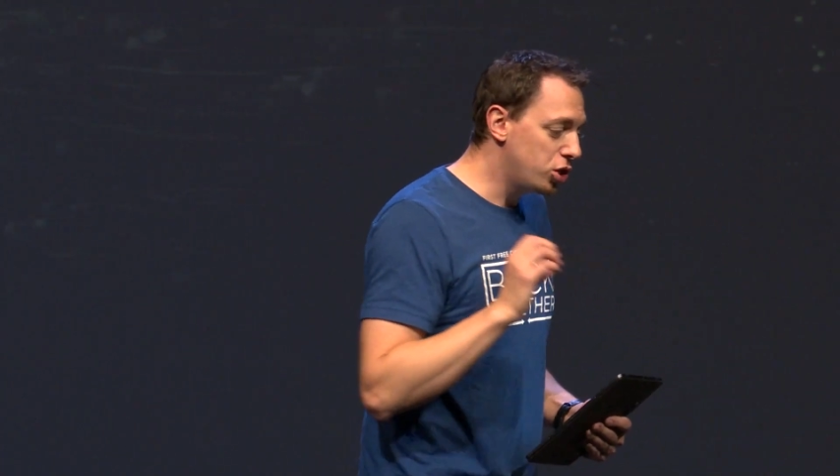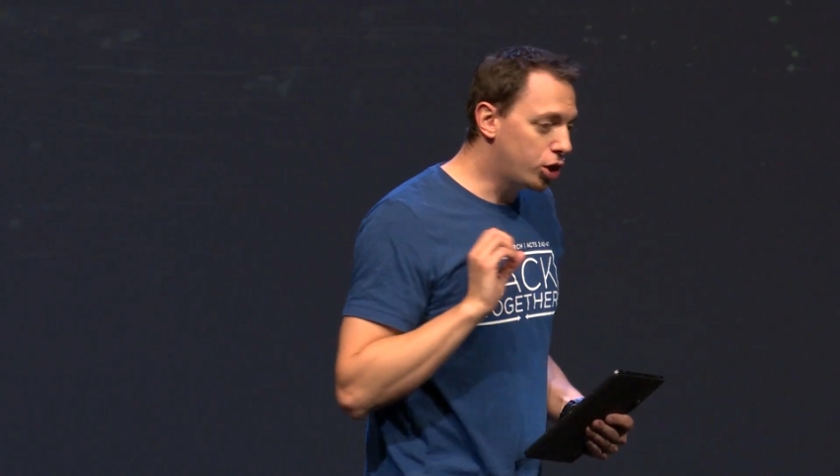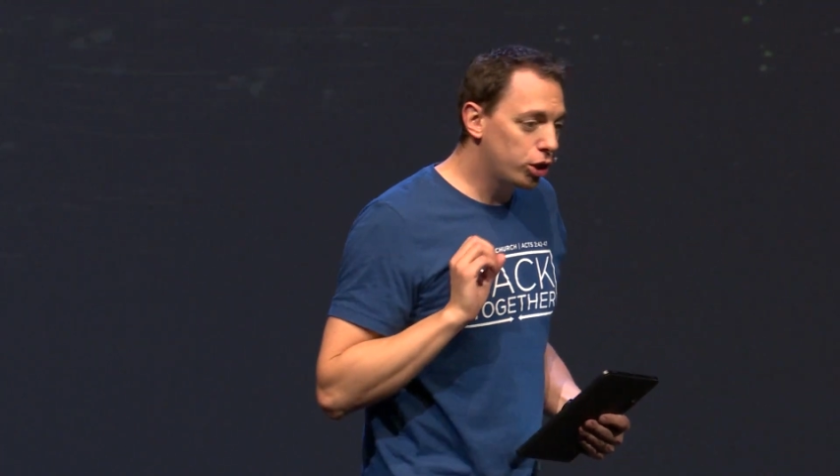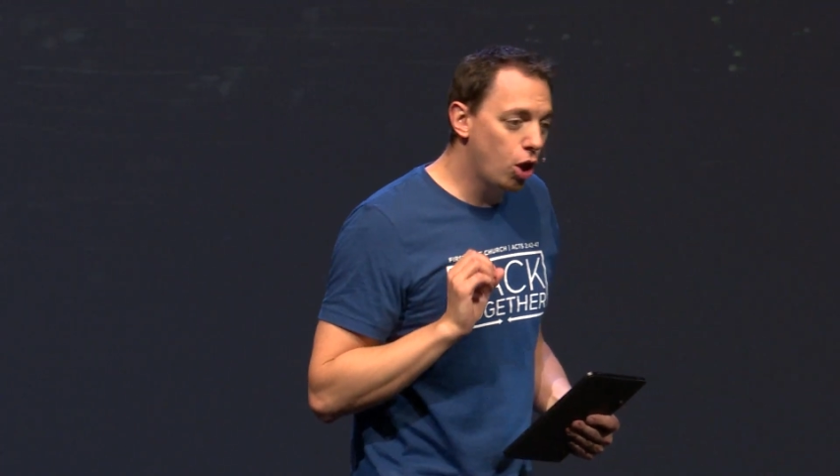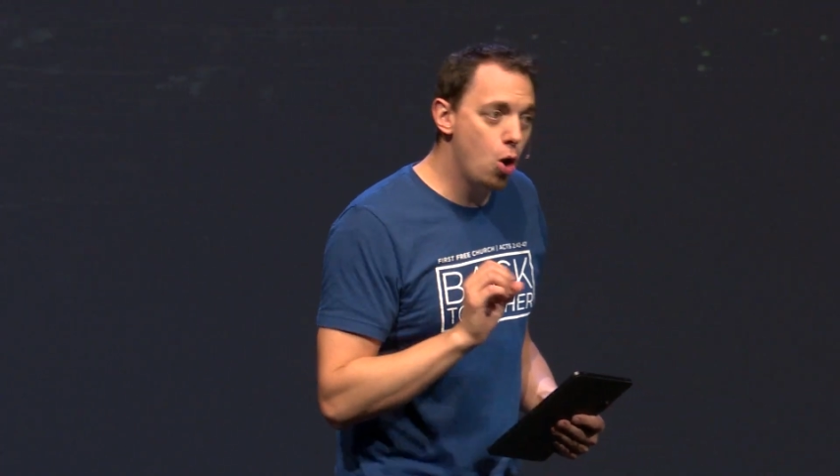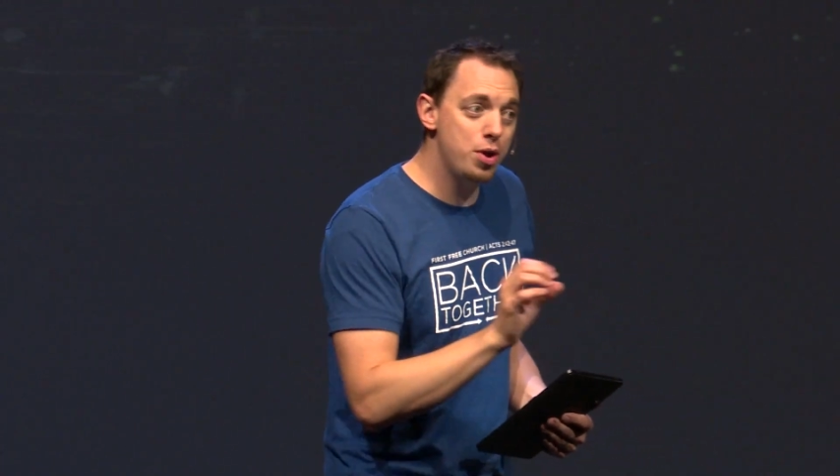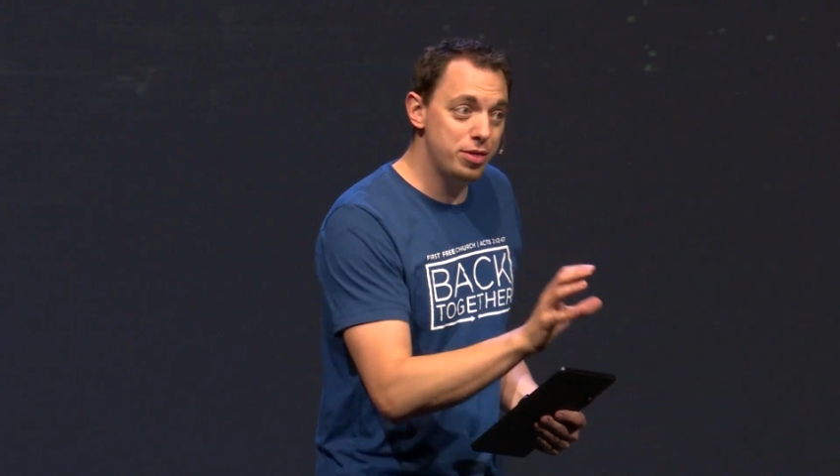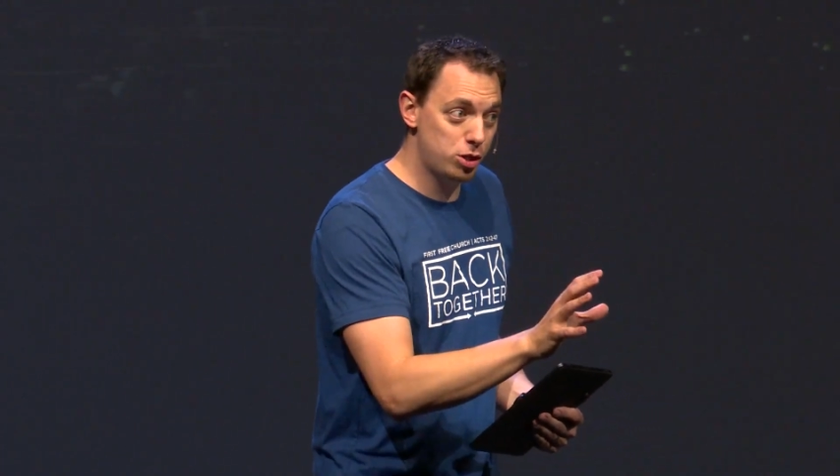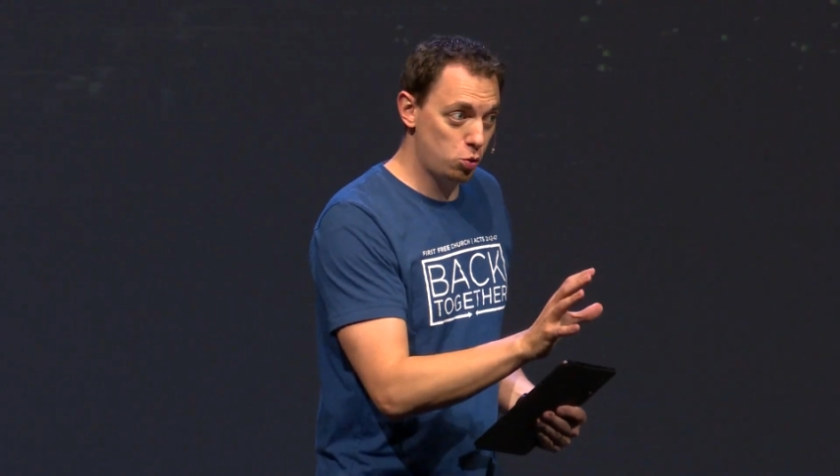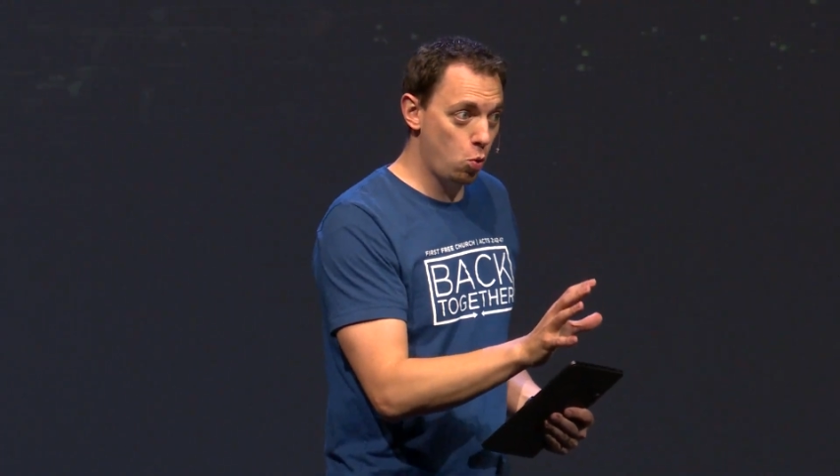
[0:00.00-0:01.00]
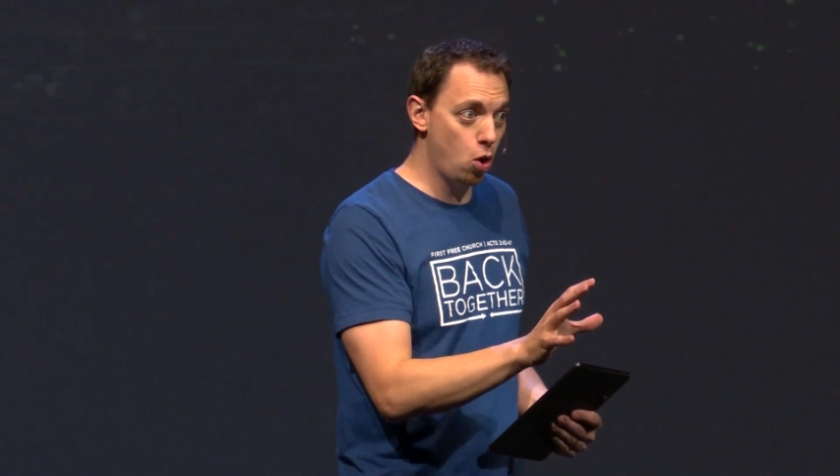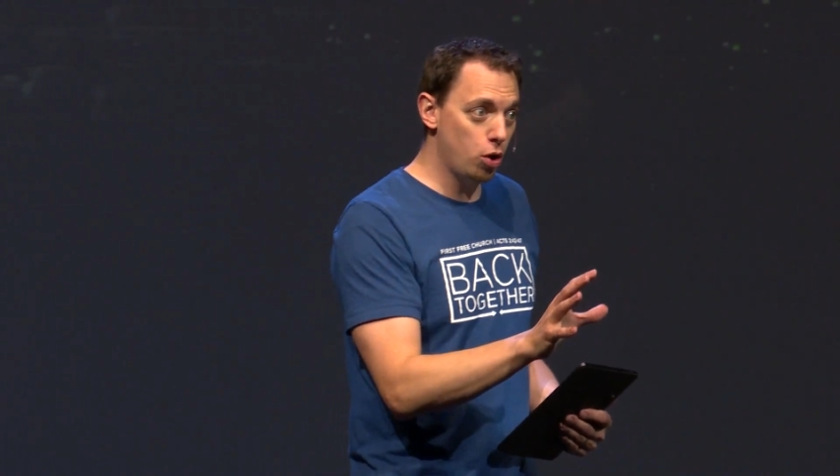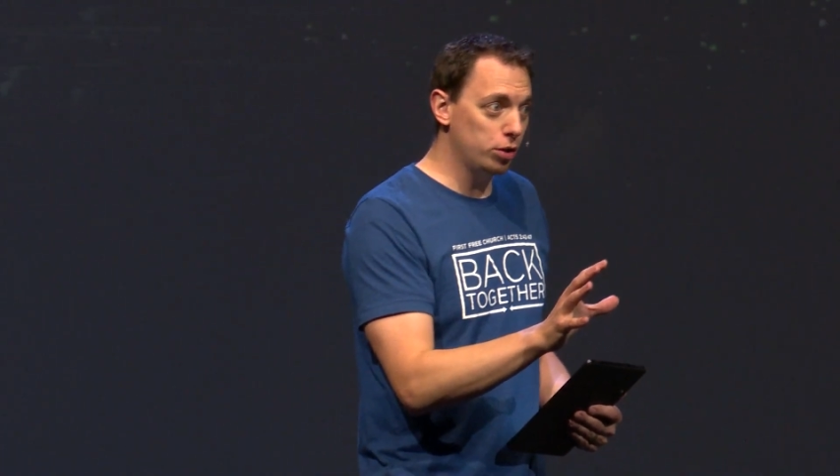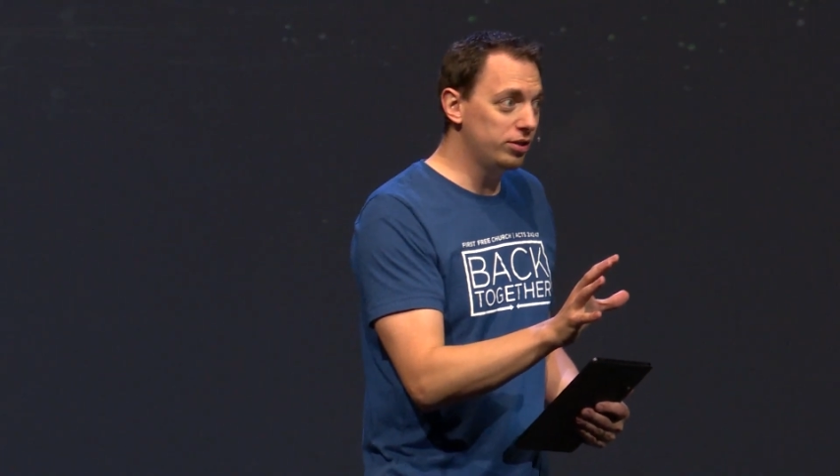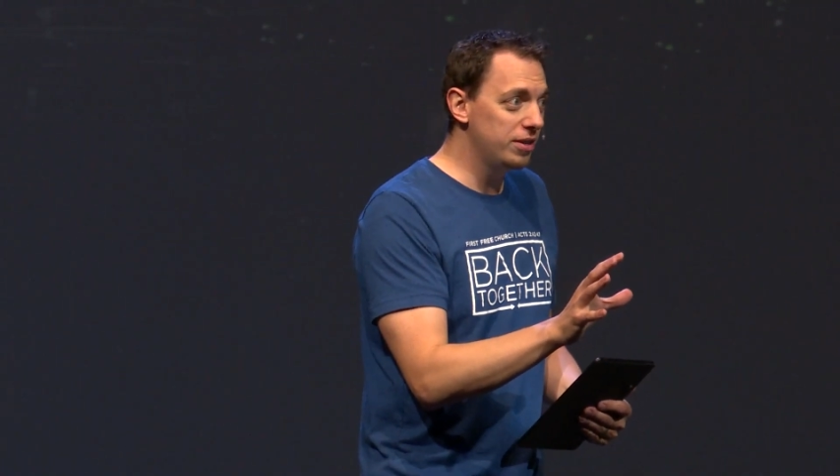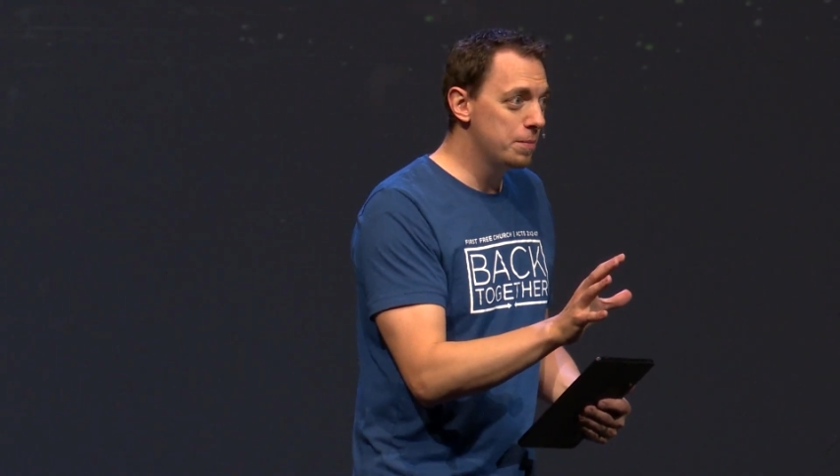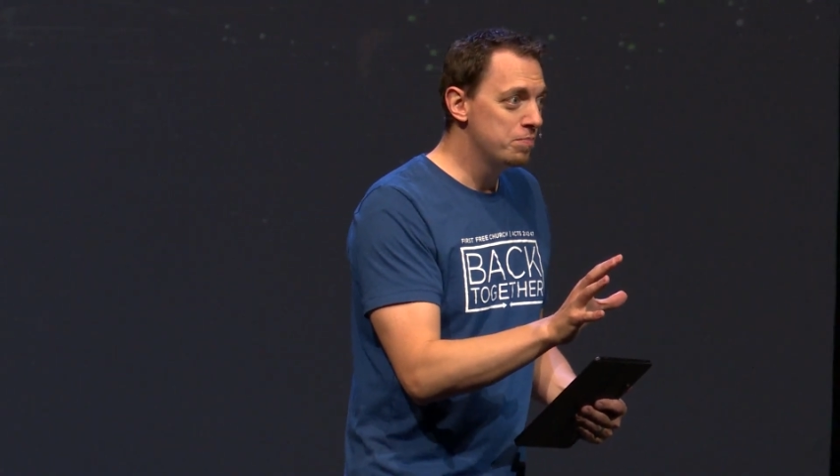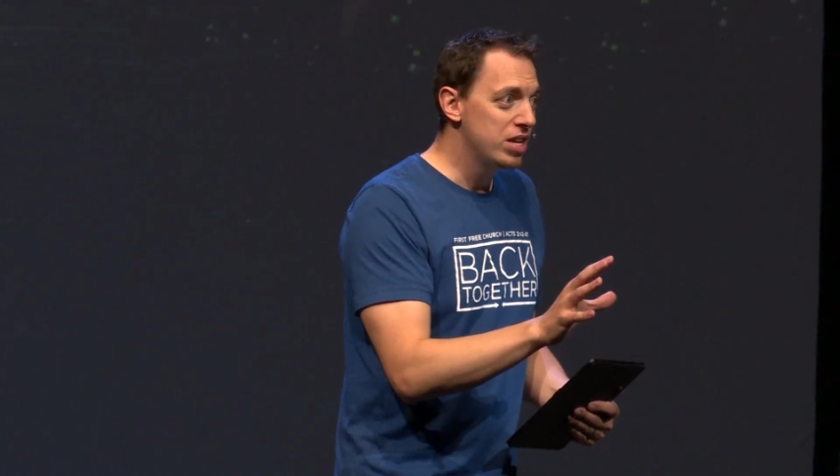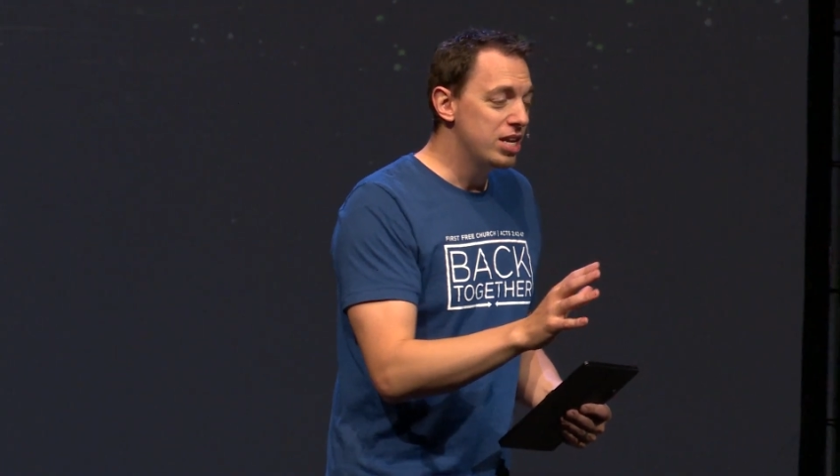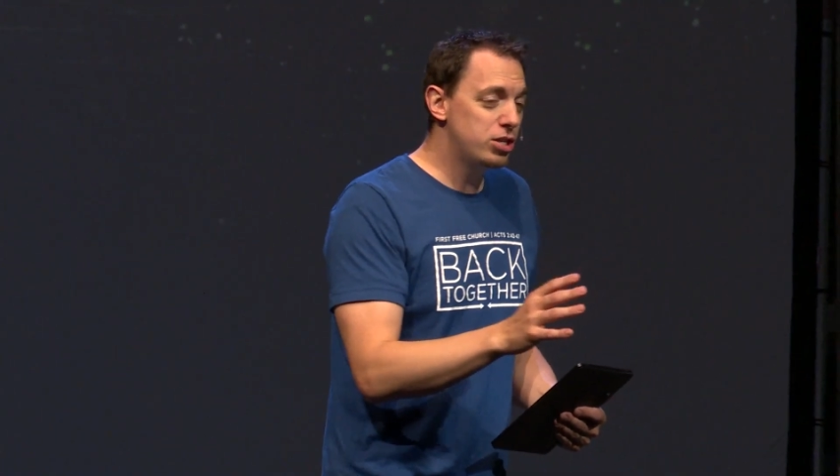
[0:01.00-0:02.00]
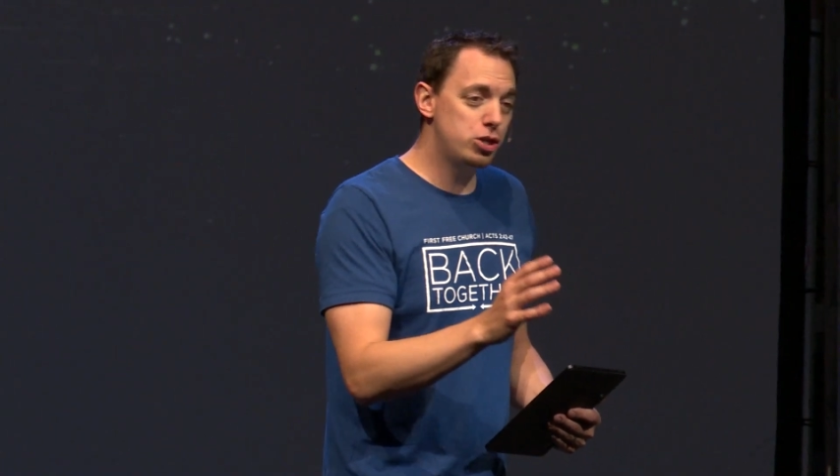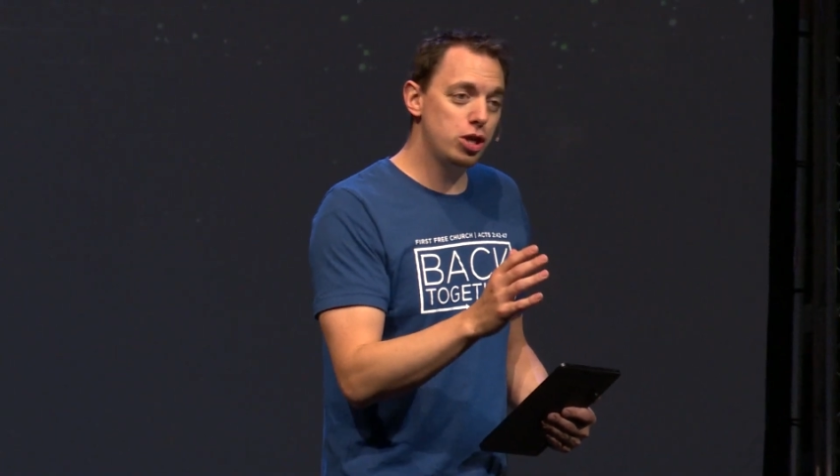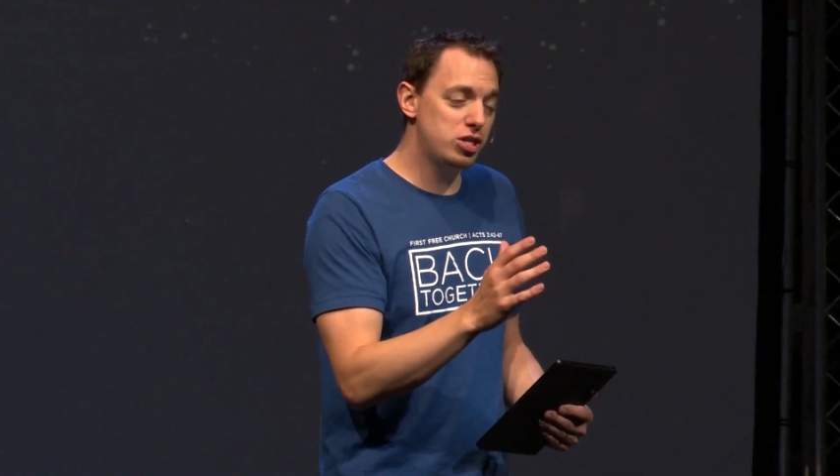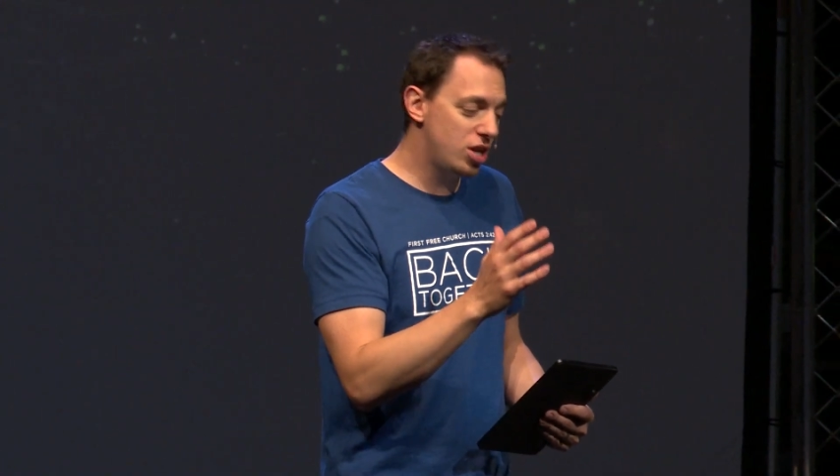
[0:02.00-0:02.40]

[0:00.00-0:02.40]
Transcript: to glow in this world, to just